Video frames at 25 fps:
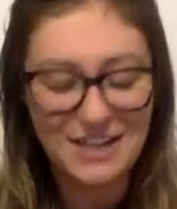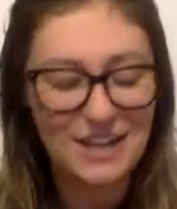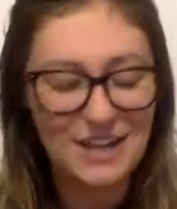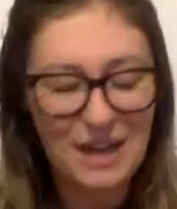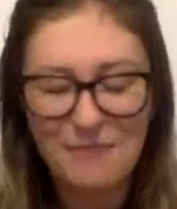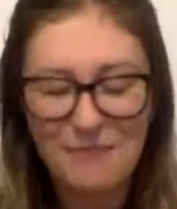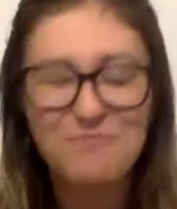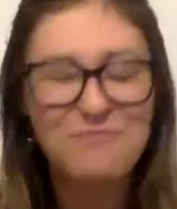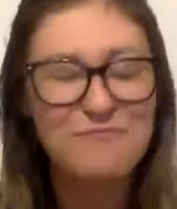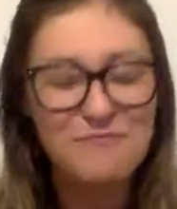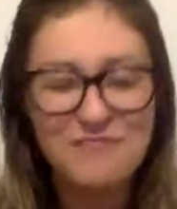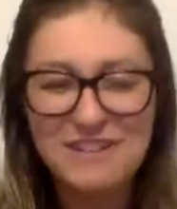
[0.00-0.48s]

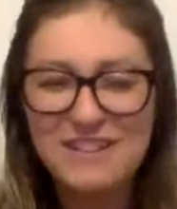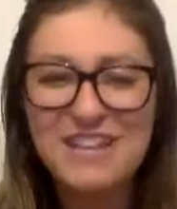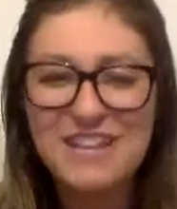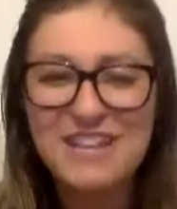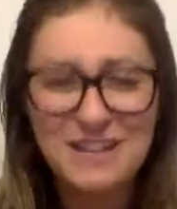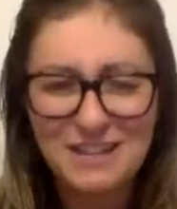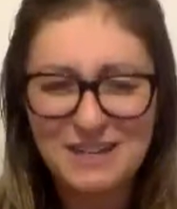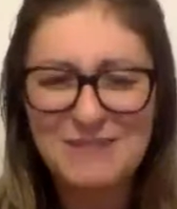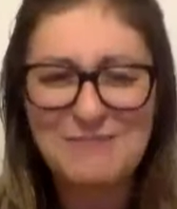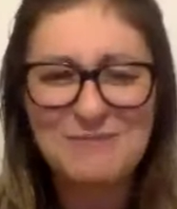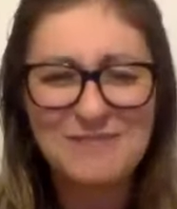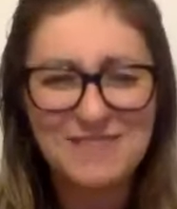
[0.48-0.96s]
I really
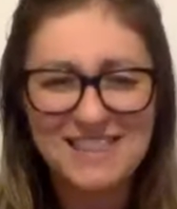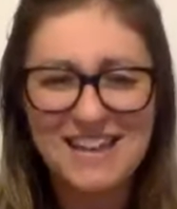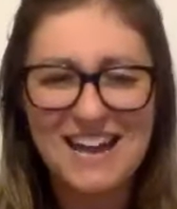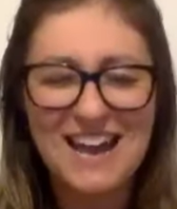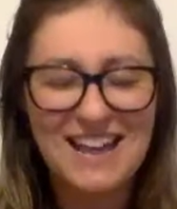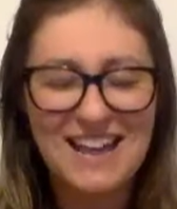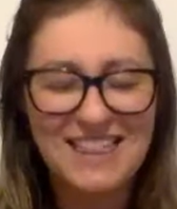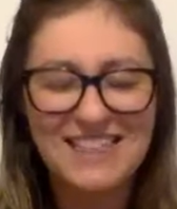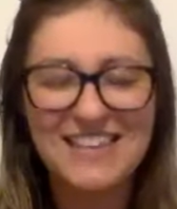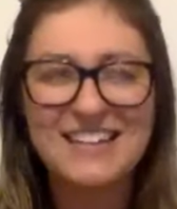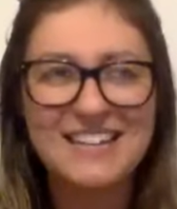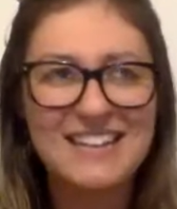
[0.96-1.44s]
agree with
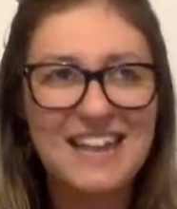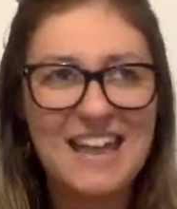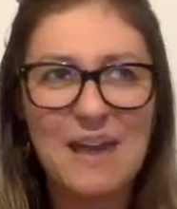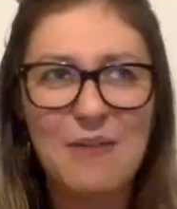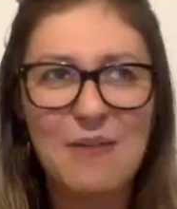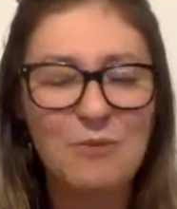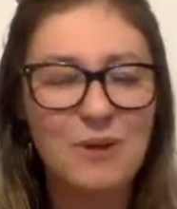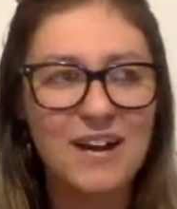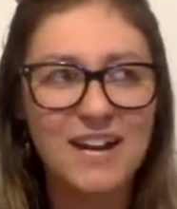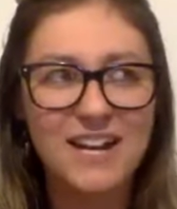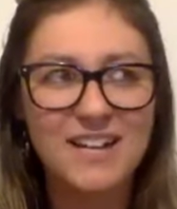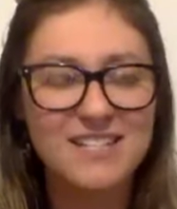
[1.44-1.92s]
that. I think
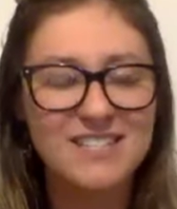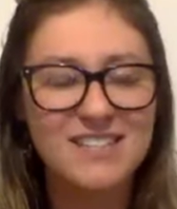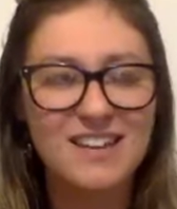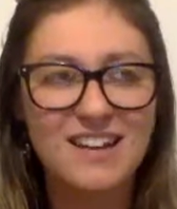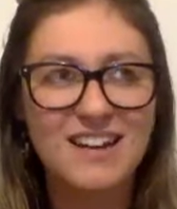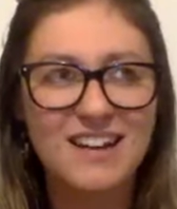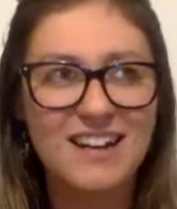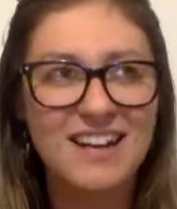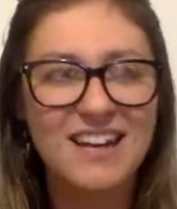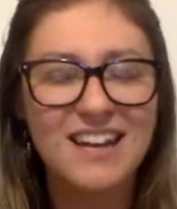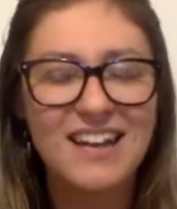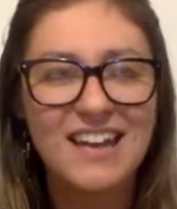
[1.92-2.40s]
networks
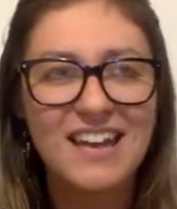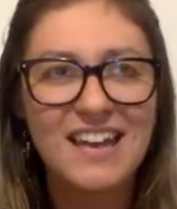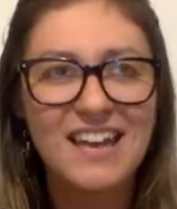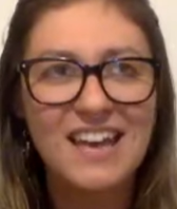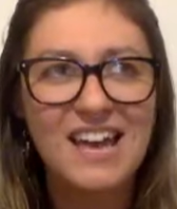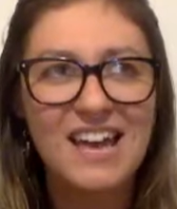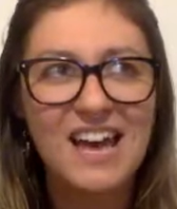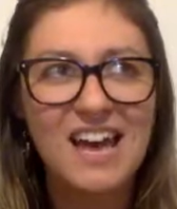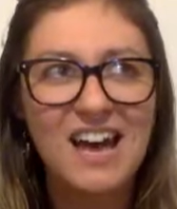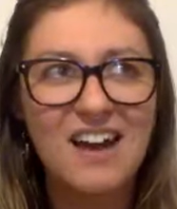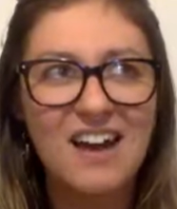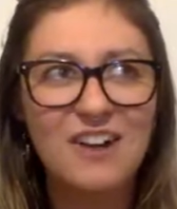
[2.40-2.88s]

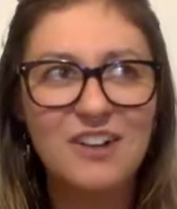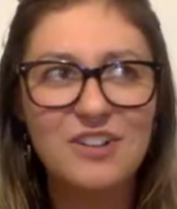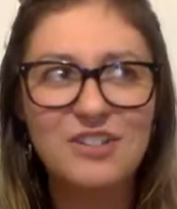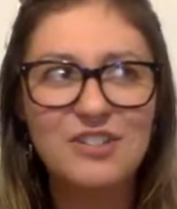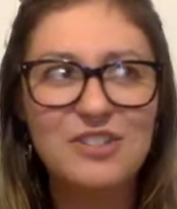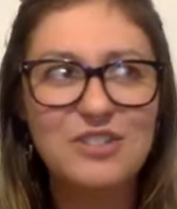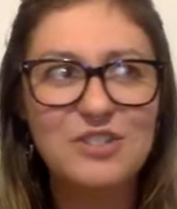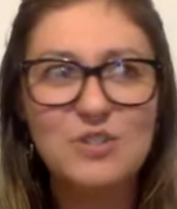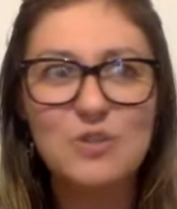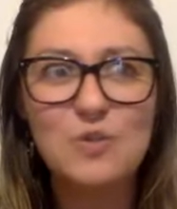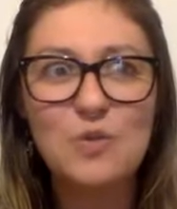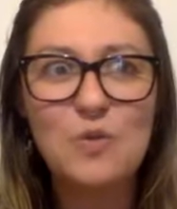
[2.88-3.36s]
are
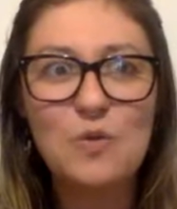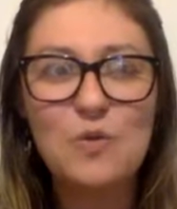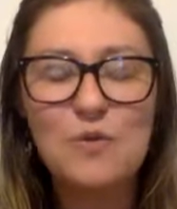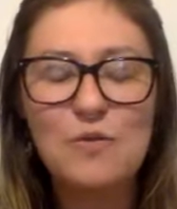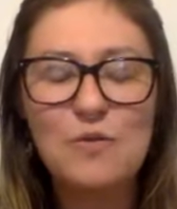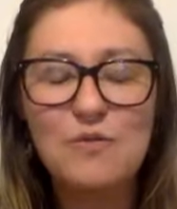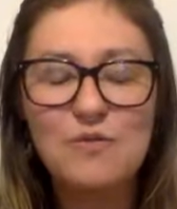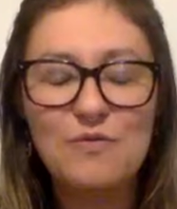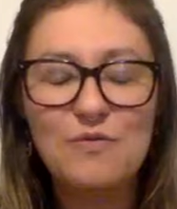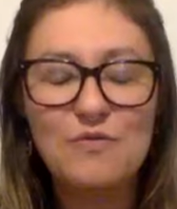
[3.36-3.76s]
so